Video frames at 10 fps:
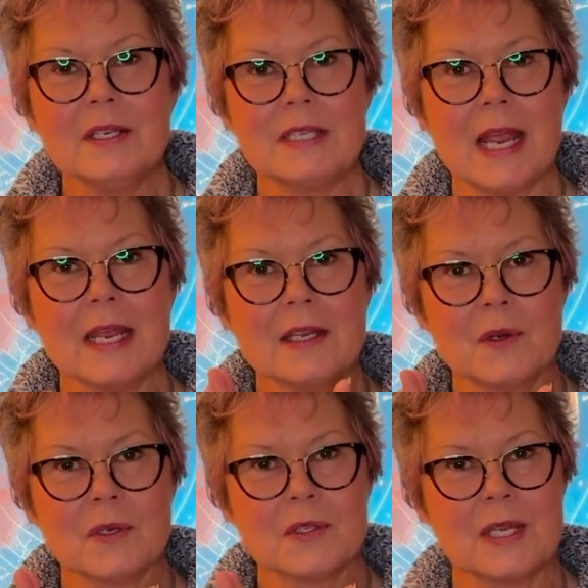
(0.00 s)
take
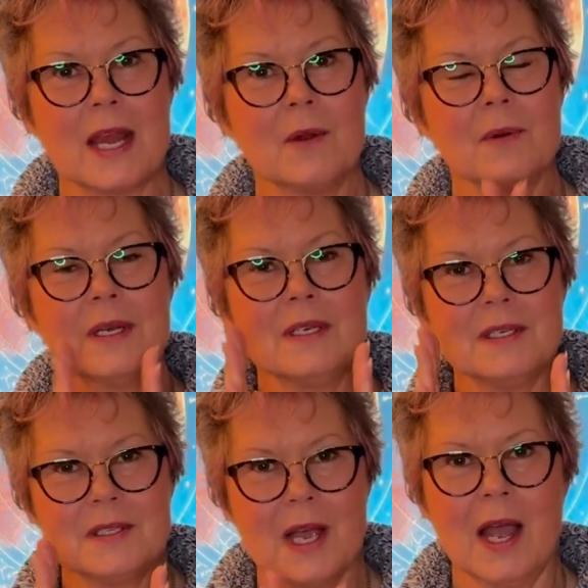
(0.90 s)
your sacred
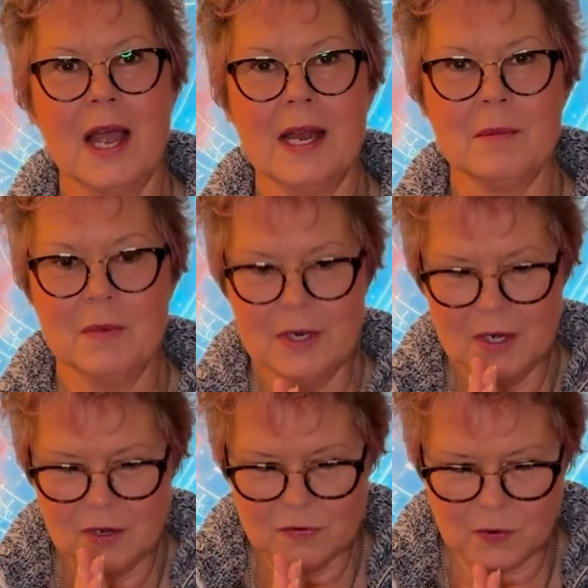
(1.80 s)
time
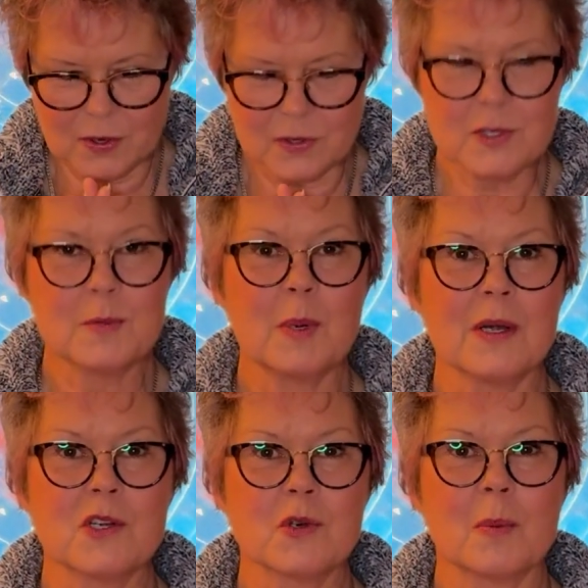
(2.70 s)
for your
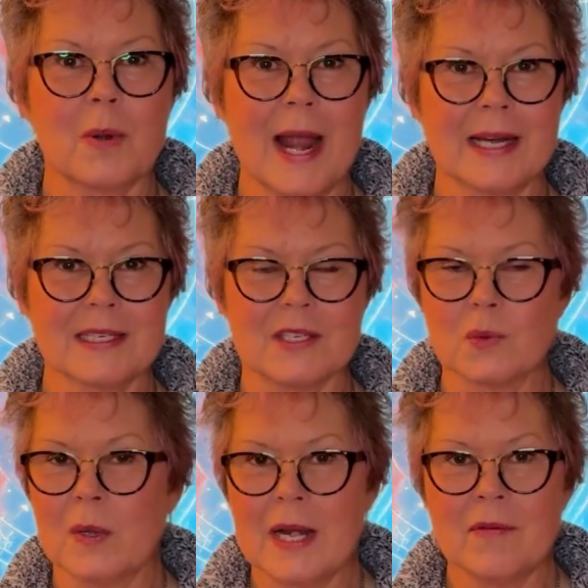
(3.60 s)
spiritual
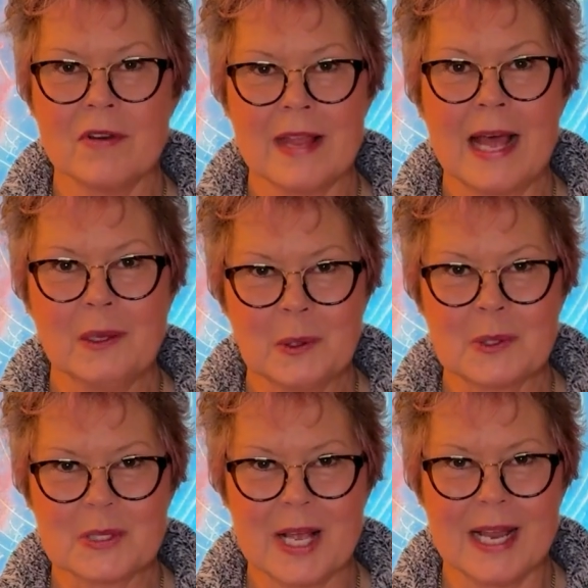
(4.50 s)
practice, whatever that
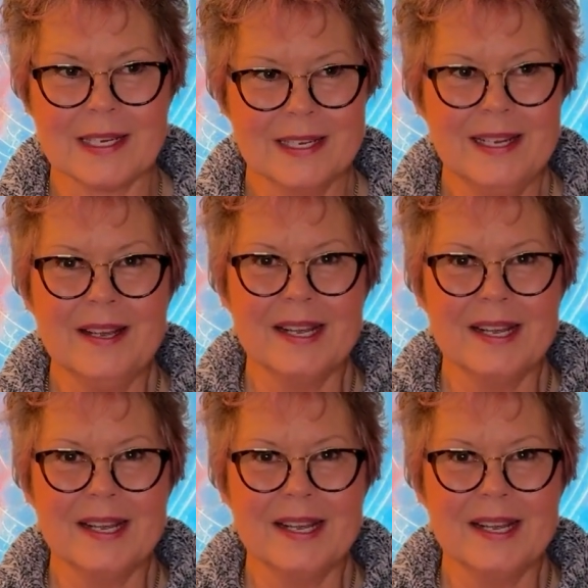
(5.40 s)
looks like.